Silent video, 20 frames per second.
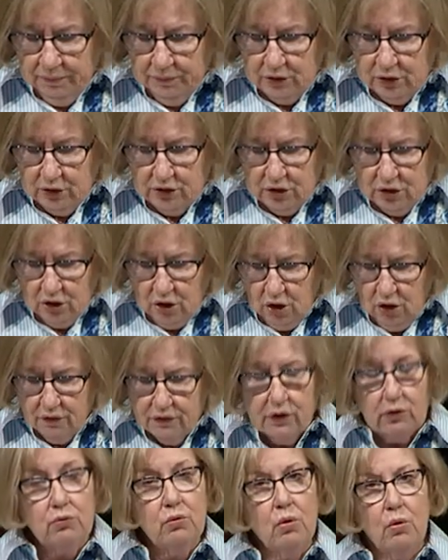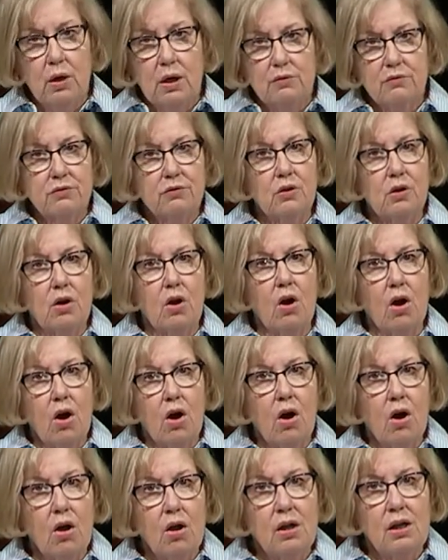to serve the Lord for
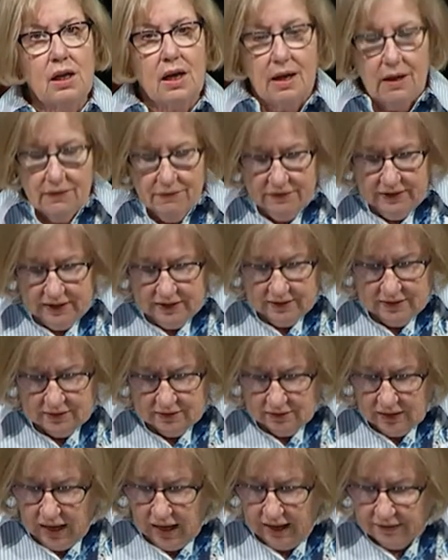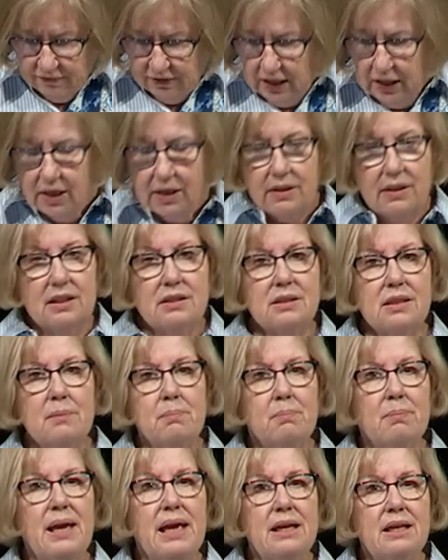all of his life. This
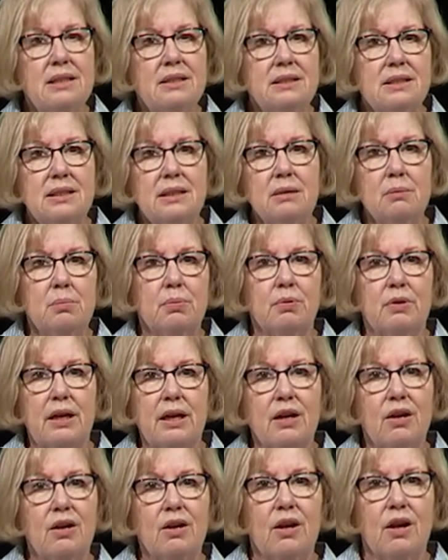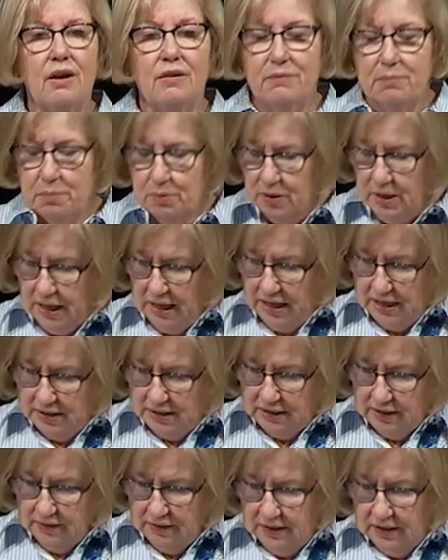amazing prayer of
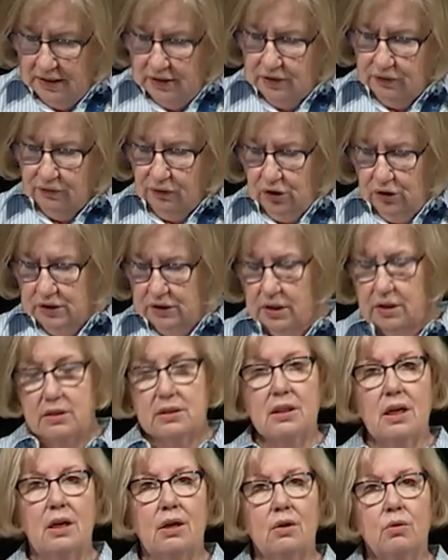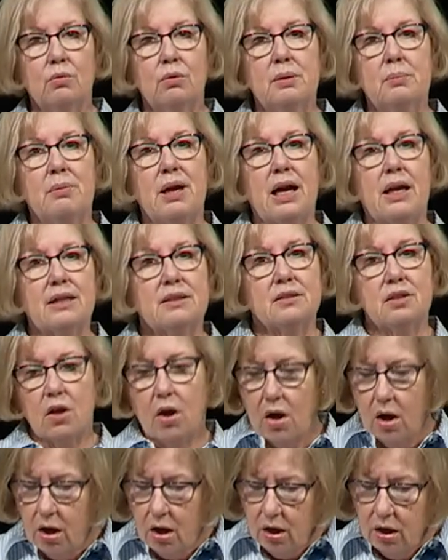praise in these verses reminds
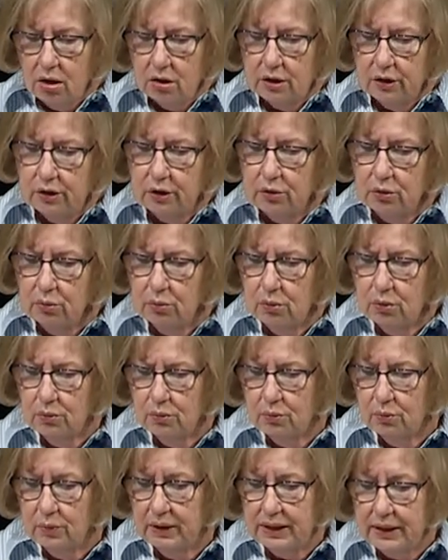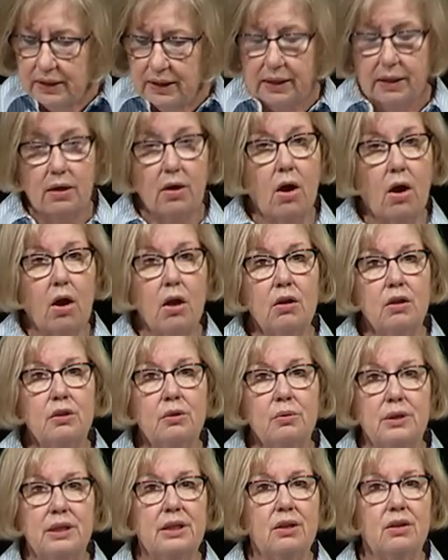all who read it, all
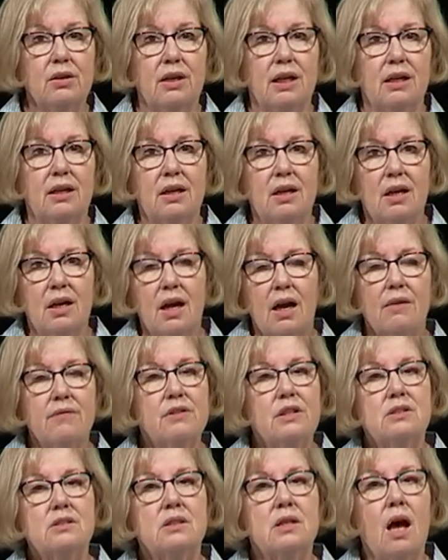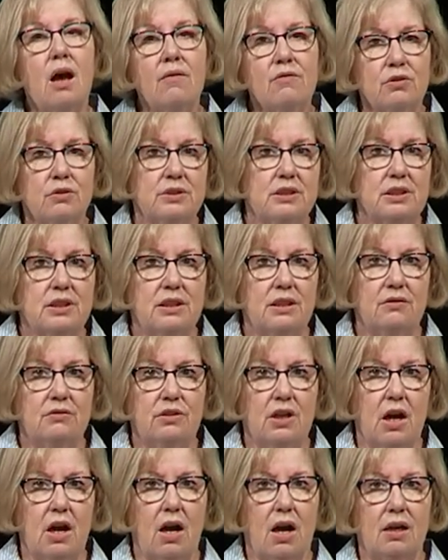who hear it, of the sovereignty
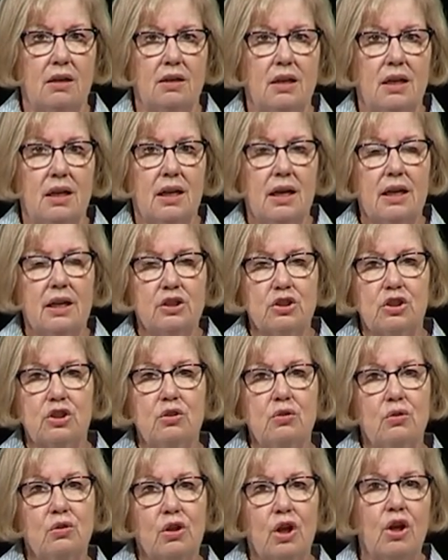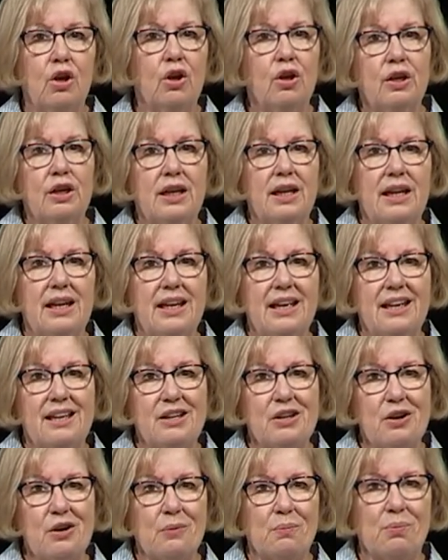of God as you learn
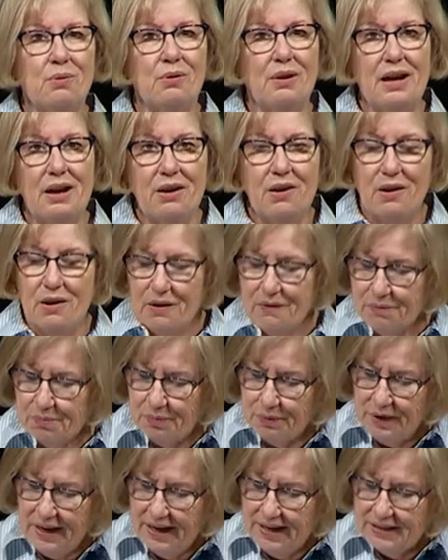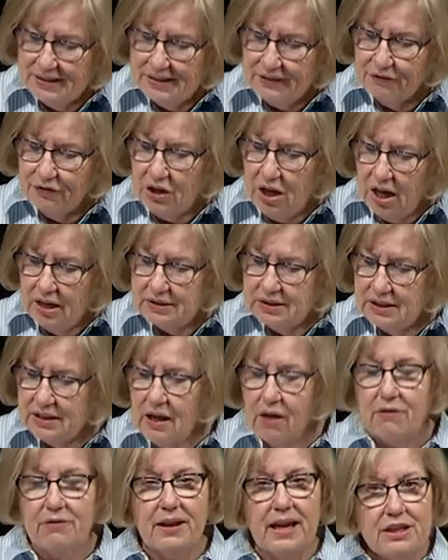in her prayer of praise of God's
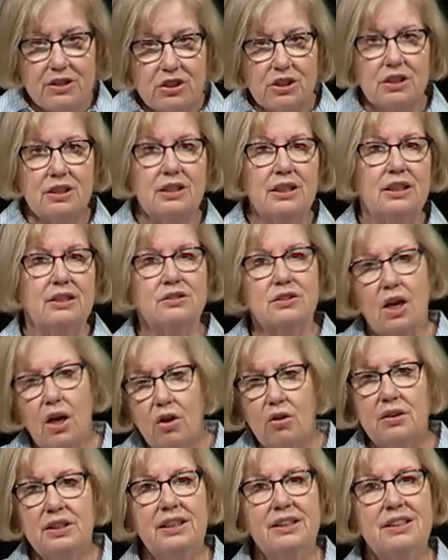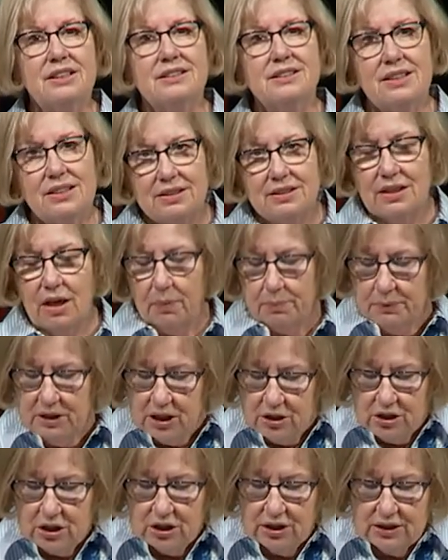salvation, His holiness, His
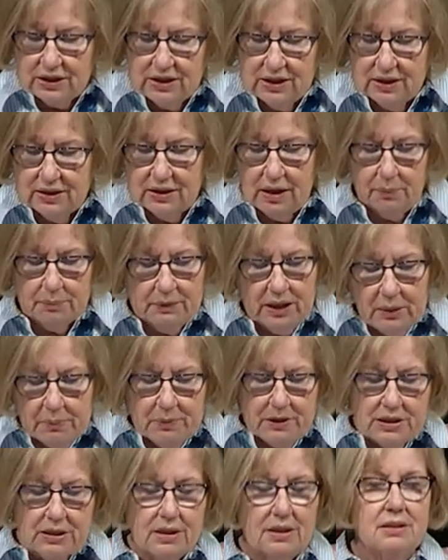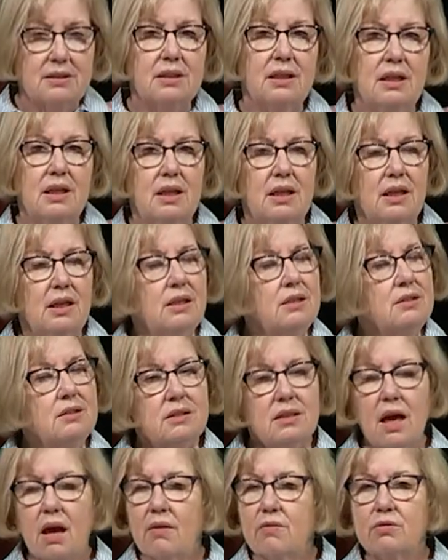omniscience, His omnipotence, His
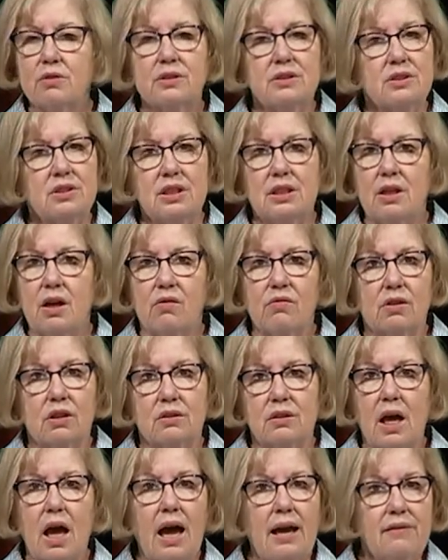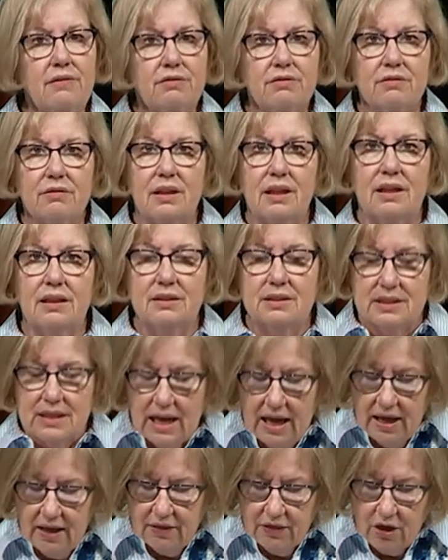sovereignty over life and
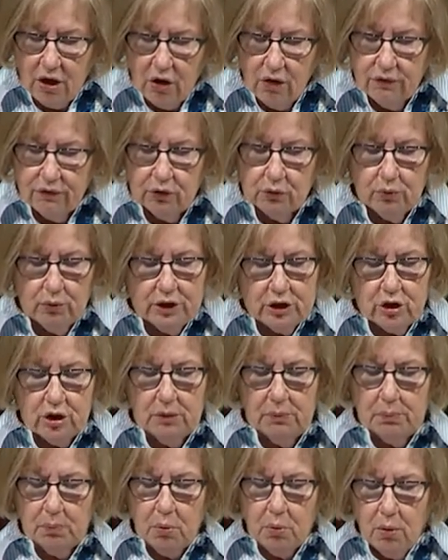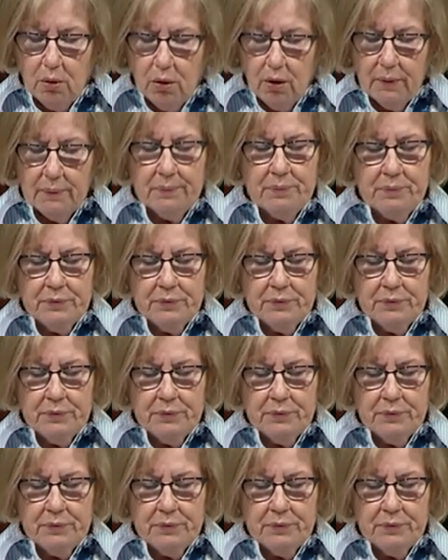death, over rich and poor,